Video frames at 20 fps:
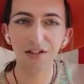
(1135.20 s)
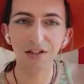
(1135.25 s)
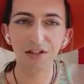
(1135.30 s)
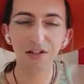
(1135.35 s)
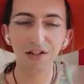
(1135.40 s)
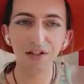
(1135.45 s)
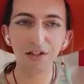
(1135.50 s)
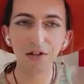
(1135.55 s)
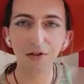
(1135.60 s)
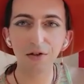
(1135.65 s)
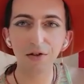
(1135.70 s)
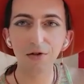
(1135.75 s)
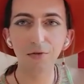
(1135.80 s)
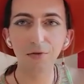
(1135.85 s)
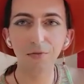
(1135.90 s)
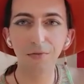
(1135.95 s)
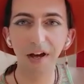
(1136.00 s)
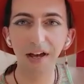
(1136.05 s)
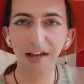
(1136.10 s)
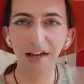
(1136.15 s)
you
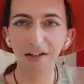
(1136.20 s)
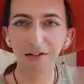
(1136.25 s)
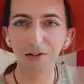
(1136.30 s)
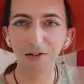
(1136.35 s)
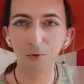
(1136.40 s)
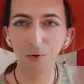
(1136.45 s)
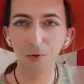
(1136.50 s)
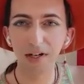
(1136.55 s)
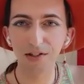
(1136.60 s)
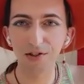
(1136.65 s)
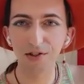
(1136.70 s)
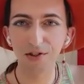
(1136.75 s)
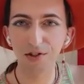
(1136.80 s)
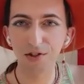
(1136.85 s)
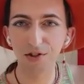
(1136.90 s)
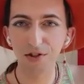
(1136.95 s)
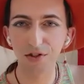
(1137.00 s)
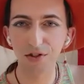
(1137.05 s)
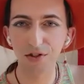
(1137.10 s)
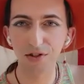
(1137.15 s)
might
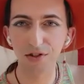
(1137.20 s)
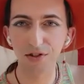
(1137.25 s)
wish